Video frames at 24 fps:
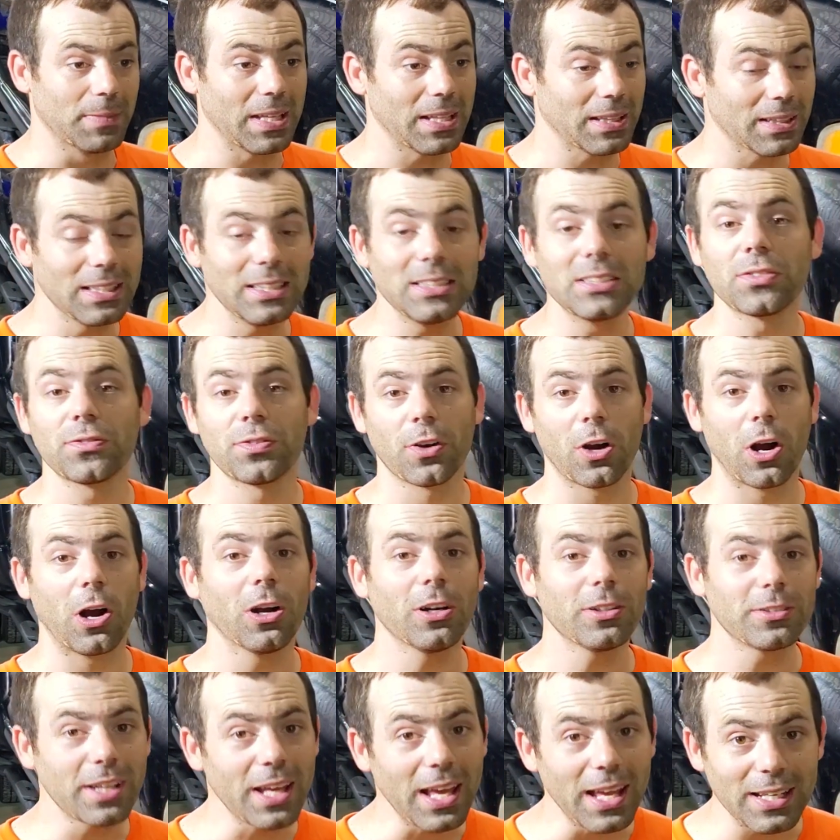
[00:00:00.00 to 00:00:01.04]
At least for
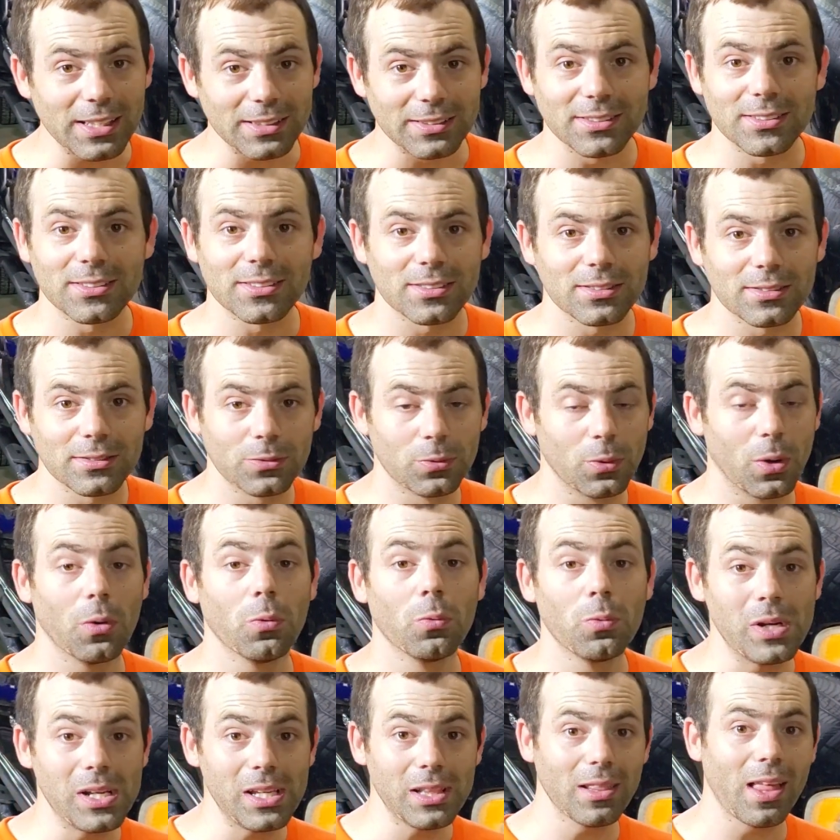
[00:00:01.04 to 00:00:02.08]
our tastes, what
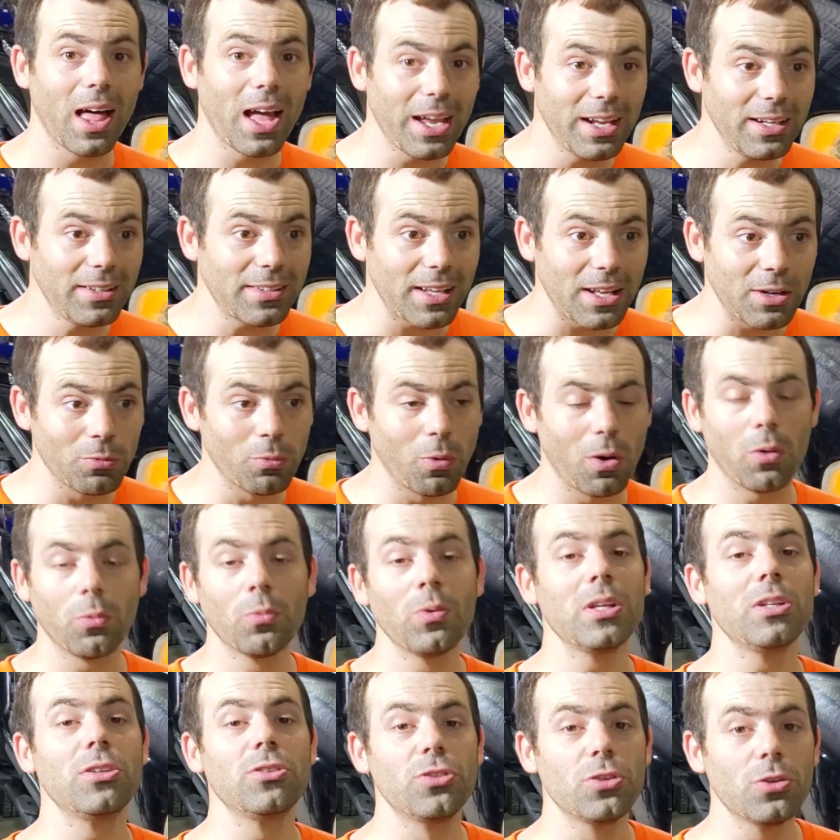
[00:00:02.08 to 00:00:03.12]
we liked and what
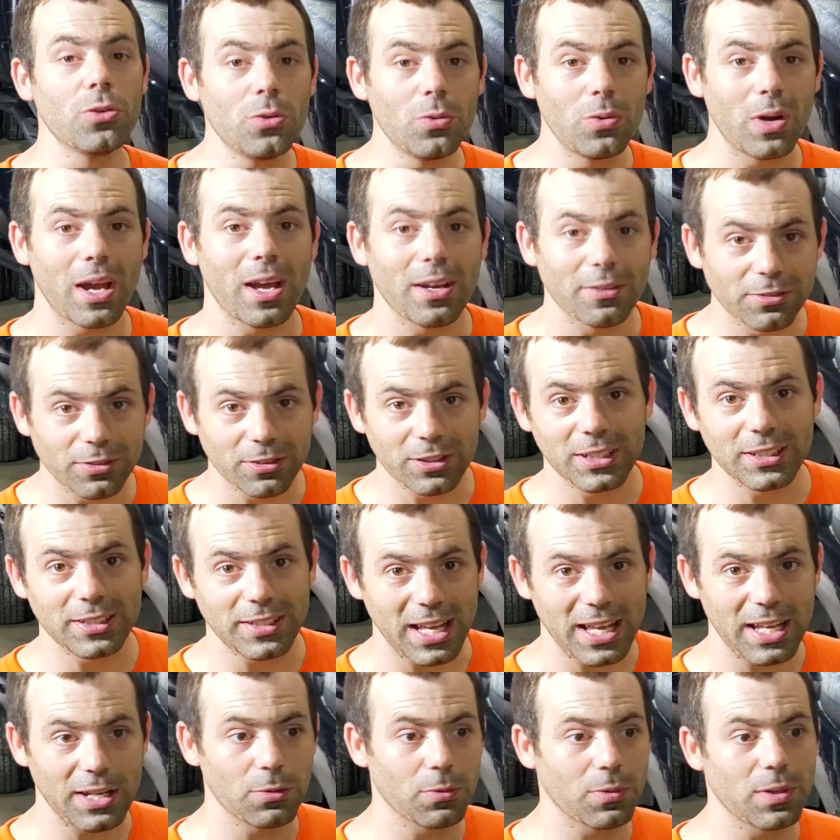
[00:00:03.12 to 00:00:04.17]
we do every
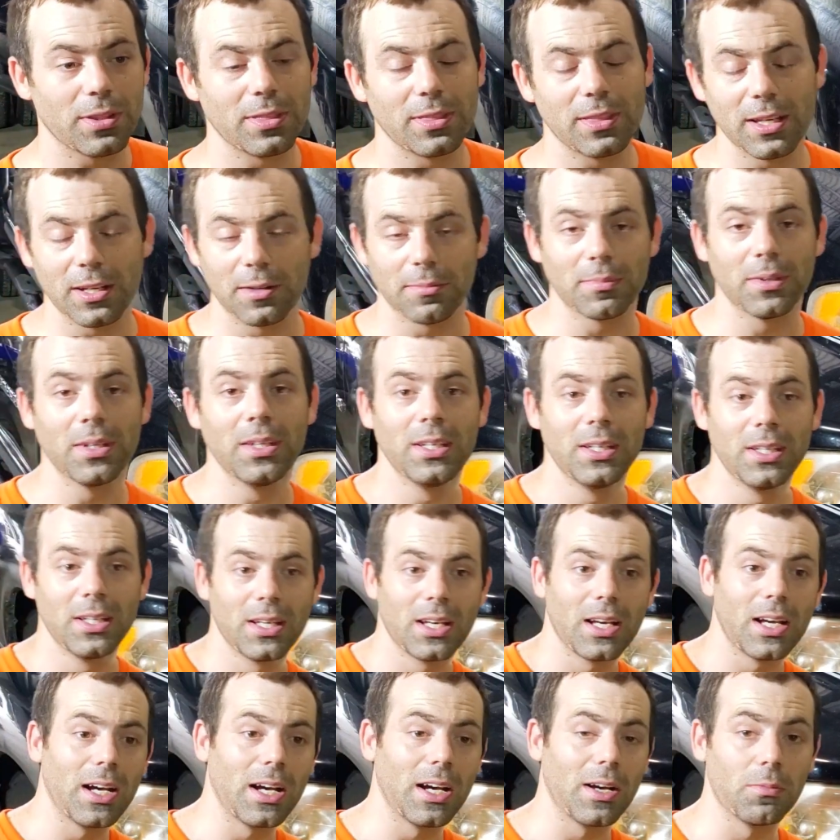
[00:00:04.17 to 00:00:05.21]
day with them,
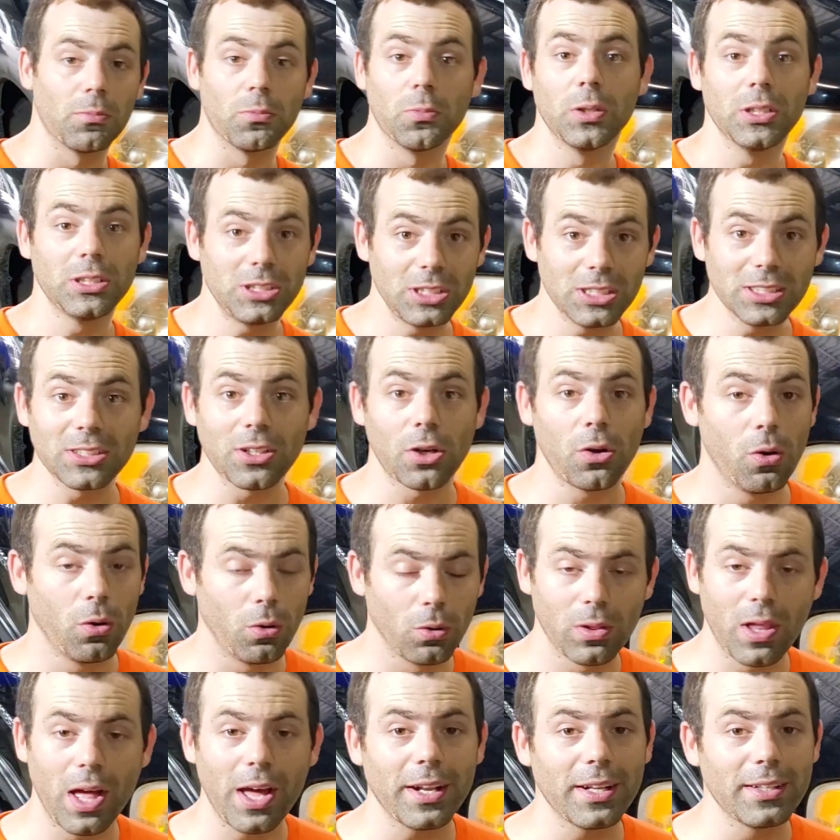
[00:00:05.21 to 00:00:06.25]
which is a
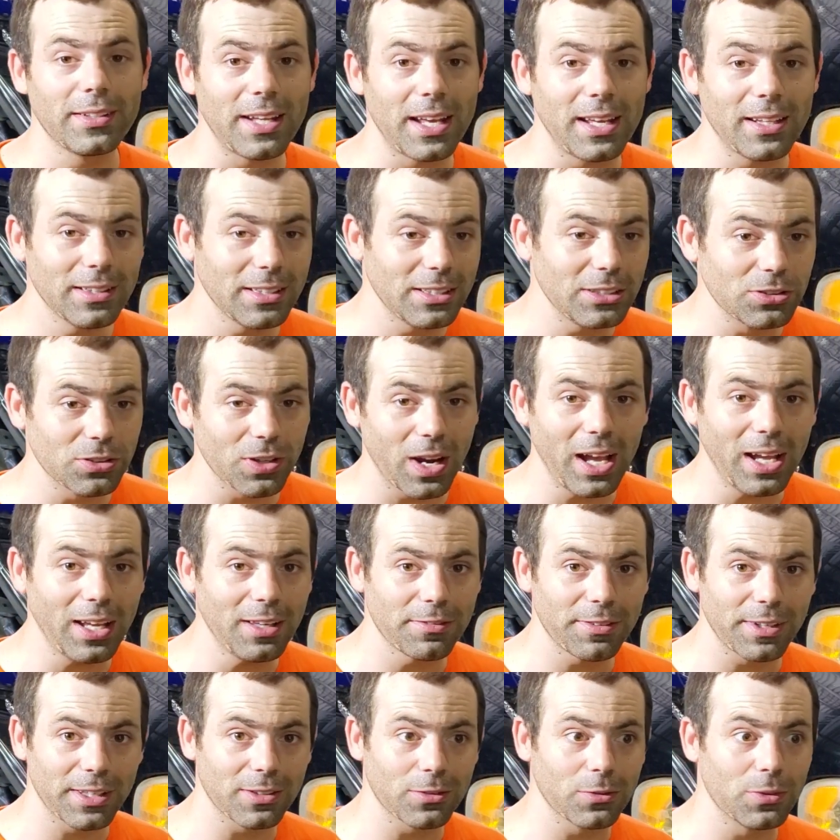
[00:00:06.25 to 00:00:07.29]
whole lot of daily
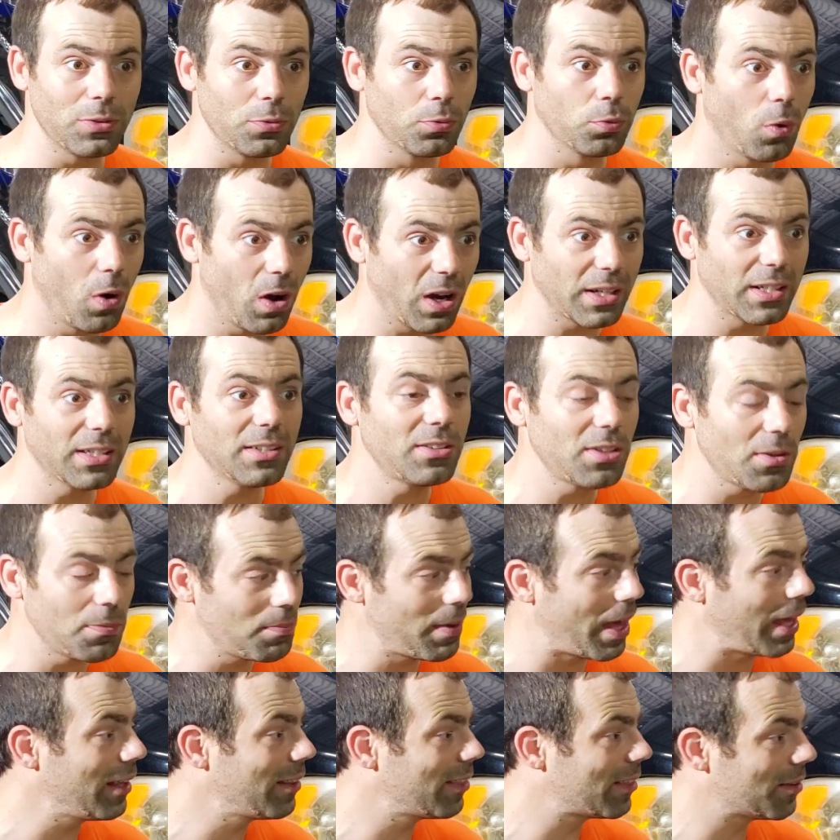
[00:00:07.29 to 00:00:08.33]
driving. We wanted to
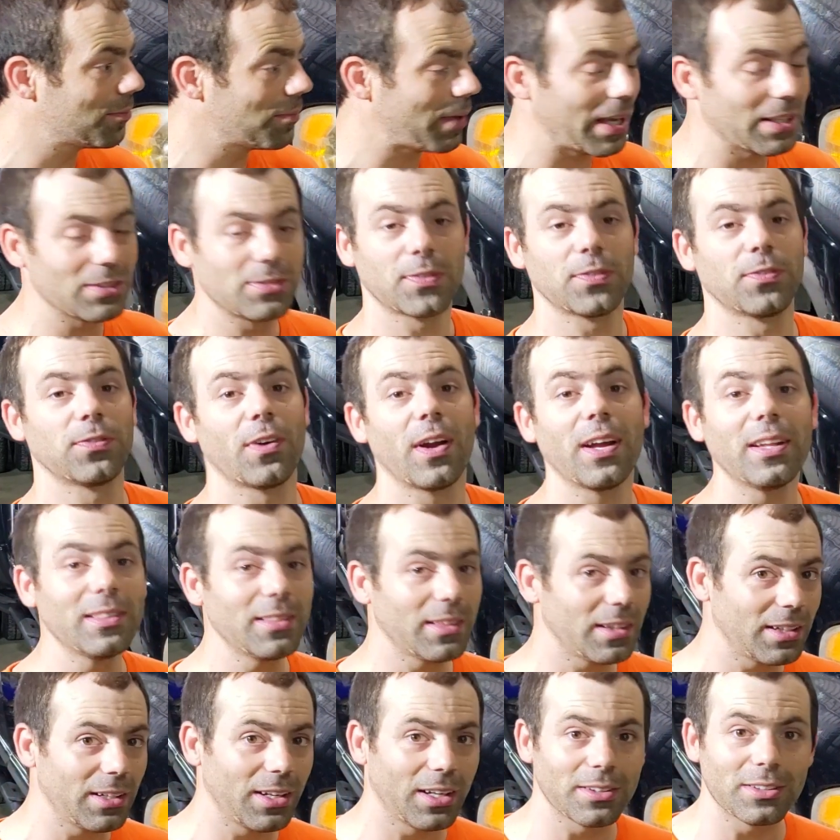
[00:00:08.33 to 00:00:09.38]
make them as
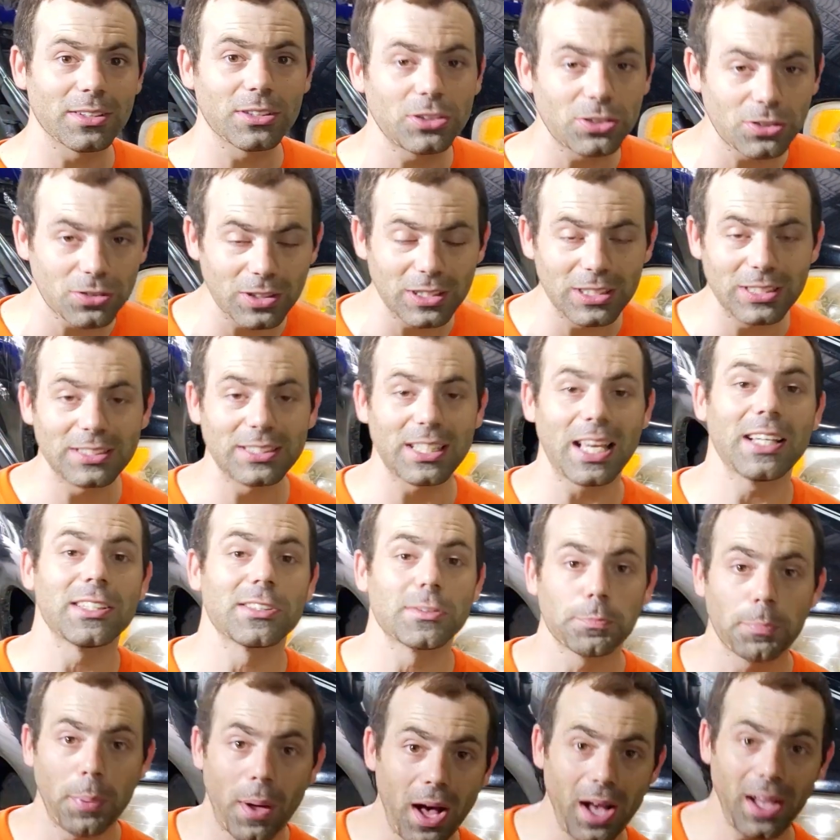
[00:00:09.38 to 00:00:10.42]
friendly on the streets
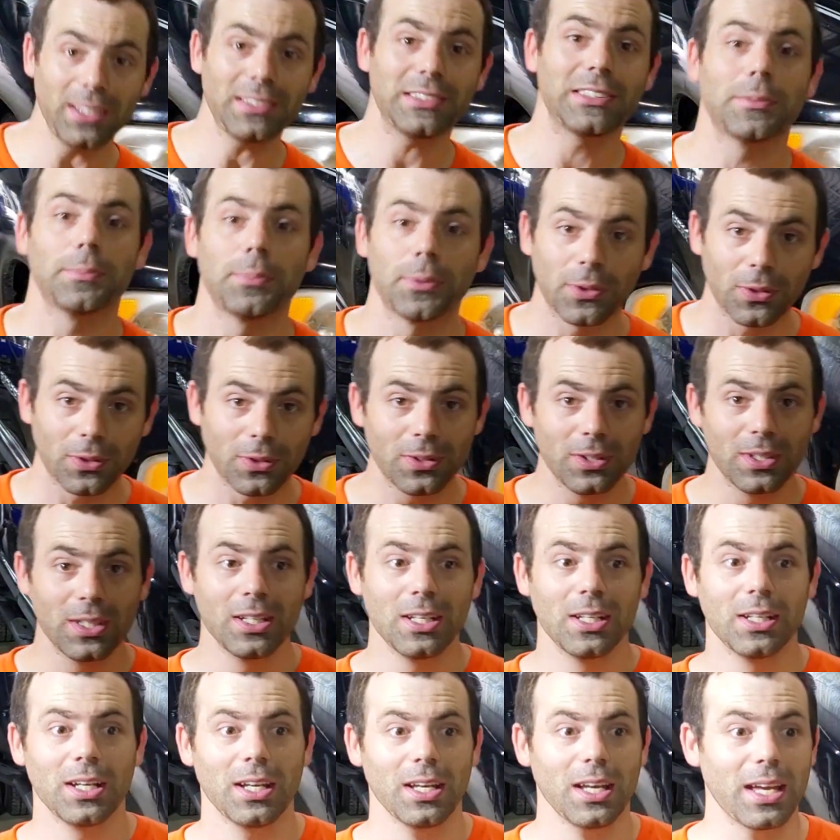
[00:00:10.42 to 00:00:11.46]
as possible
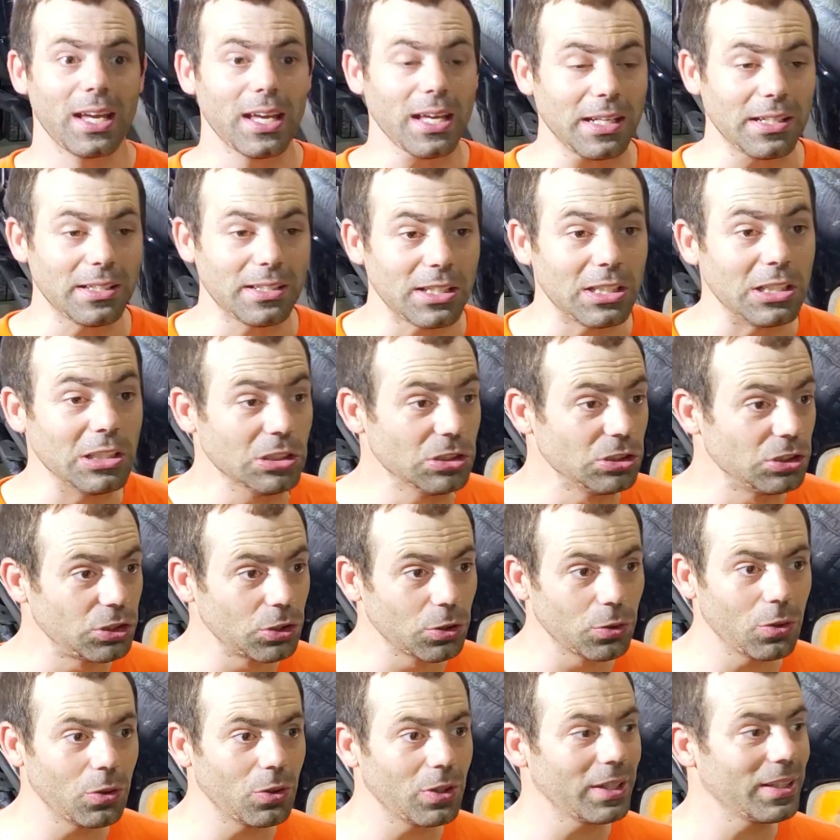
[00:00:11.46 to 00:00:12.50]
and
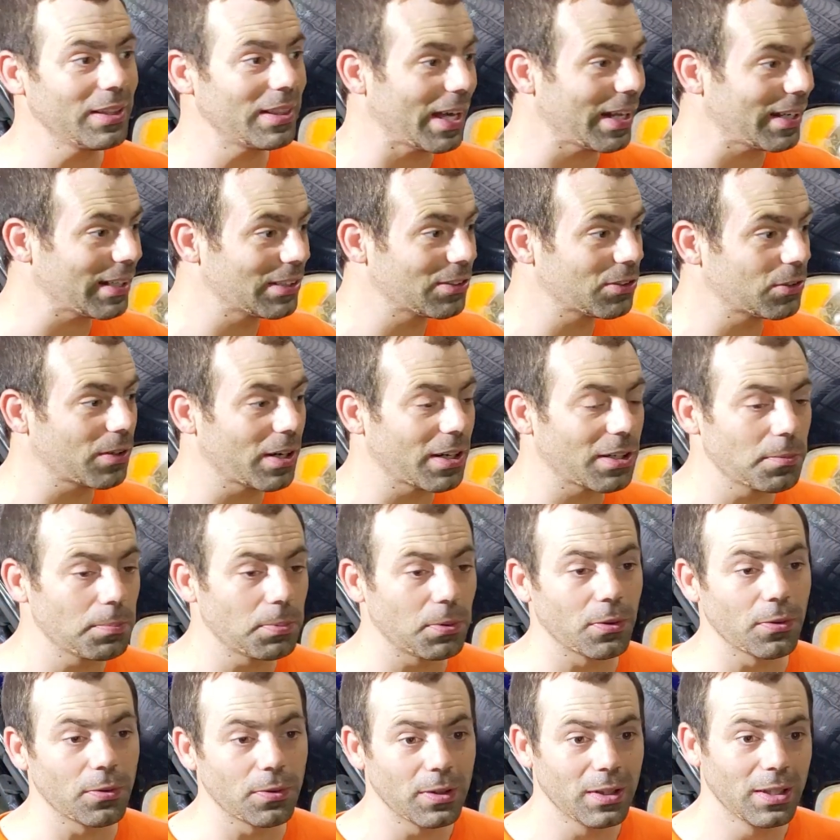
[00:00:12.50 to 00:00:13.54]
enjoy that
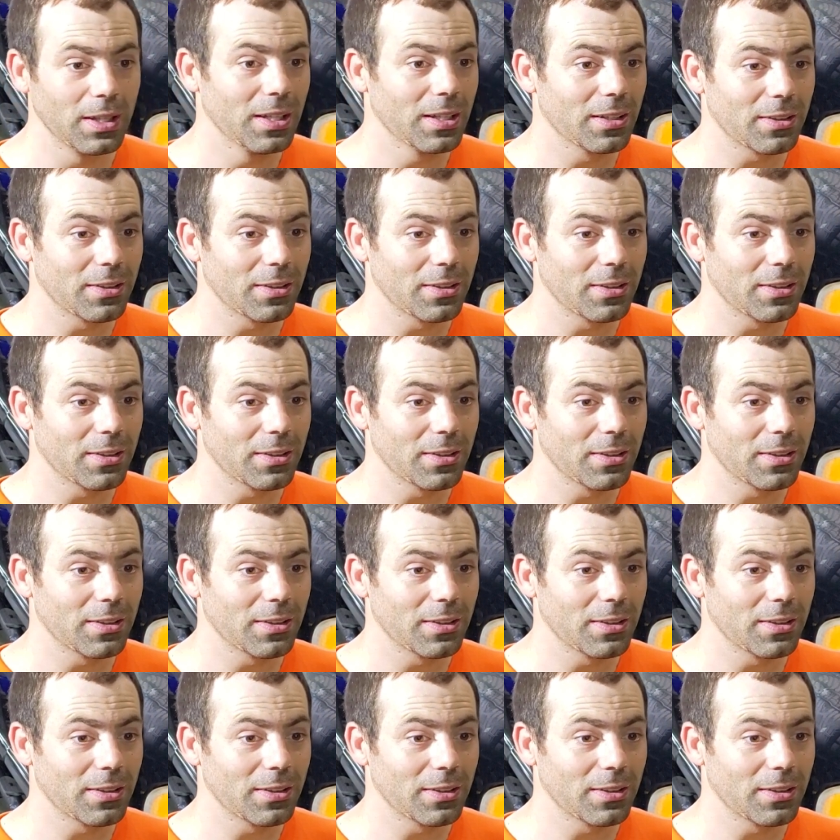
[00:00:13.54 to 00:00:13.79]
incredible